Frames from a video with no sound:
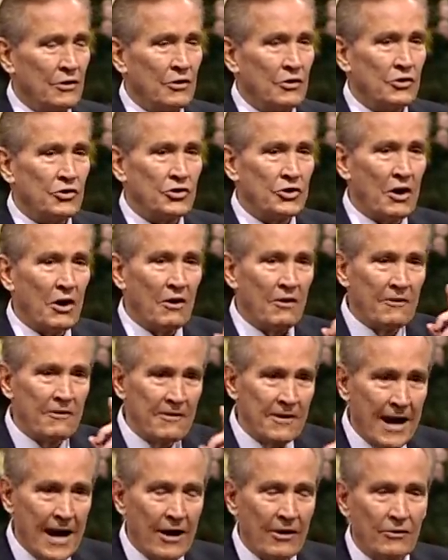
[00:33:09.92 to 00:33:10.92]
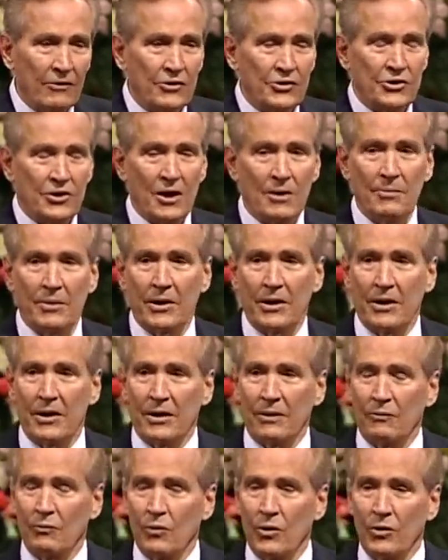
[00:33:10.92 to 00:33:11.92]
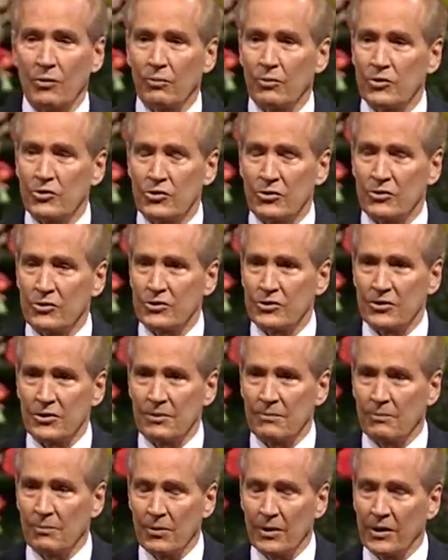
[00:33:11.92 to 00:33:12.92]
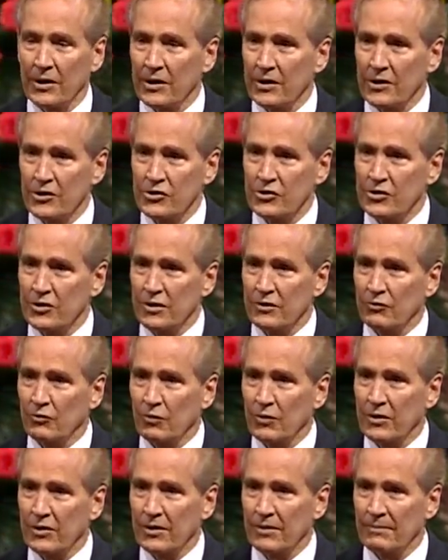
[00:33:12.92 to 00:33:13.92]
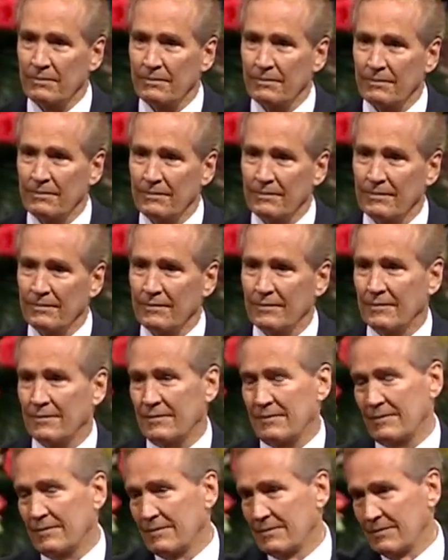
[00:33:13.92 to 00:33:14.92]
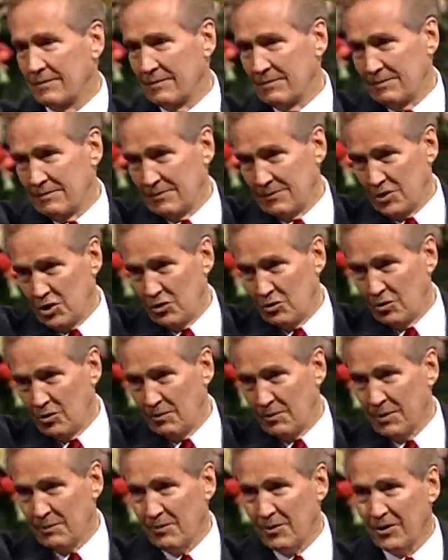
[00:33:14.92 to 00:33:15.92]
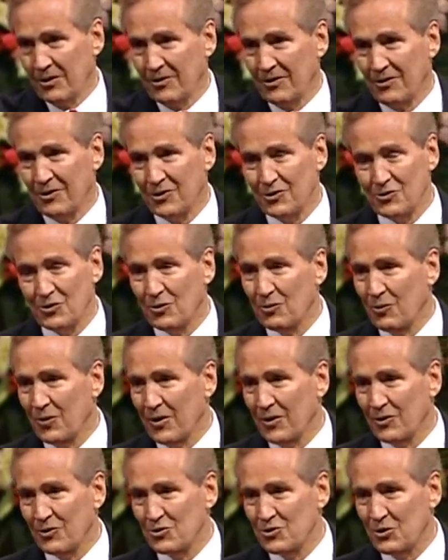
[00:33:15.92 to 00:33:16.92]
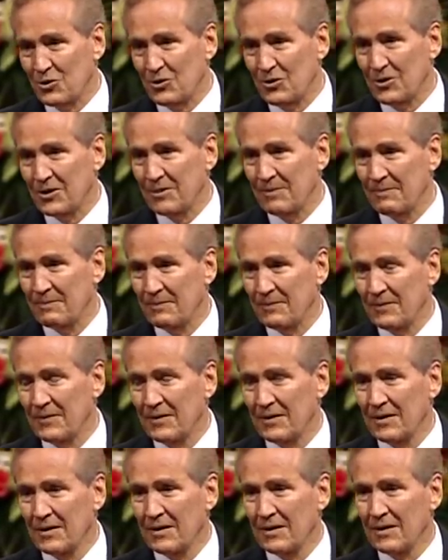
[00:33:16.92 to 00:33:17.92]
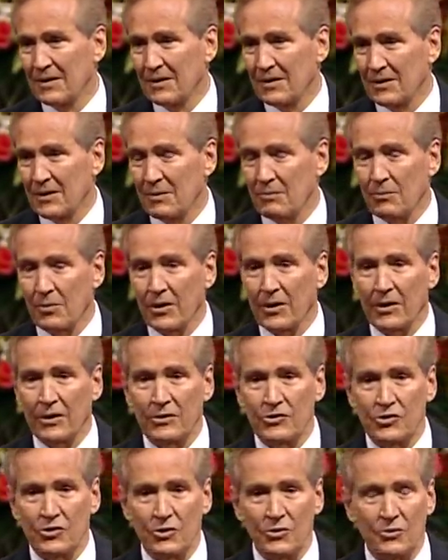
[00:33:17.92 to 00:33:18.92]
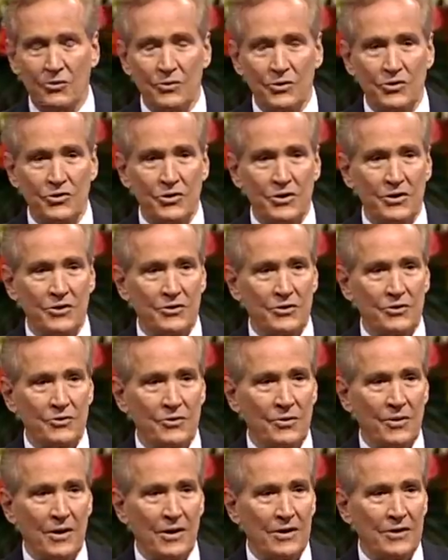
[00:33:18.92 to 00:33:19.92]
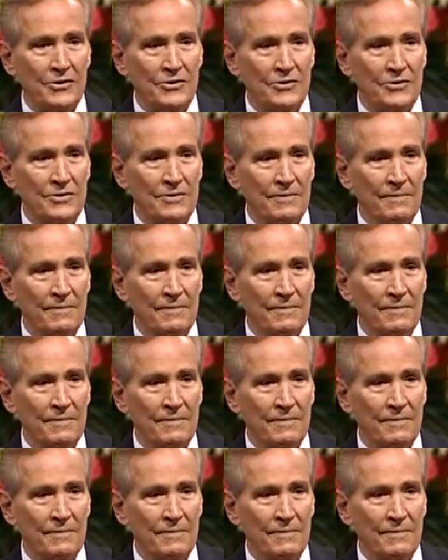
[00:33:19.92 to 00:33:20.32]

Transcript: shall doubtless come again with rejoicing, bringing his sheaves with him. You know, my brother, there's no greater joy than bringing a soul to Jesus Christ.